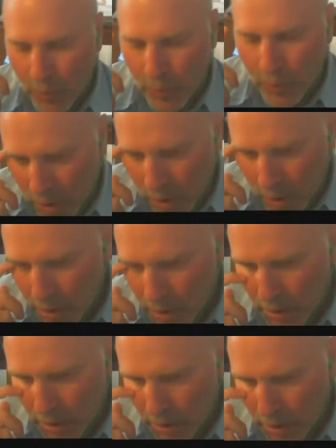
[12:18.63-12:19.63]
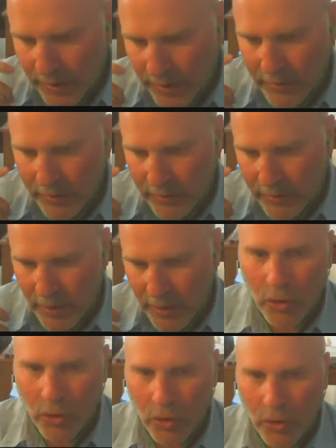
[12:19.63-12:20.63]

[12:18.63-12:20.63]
on the Day of uh, Atonement,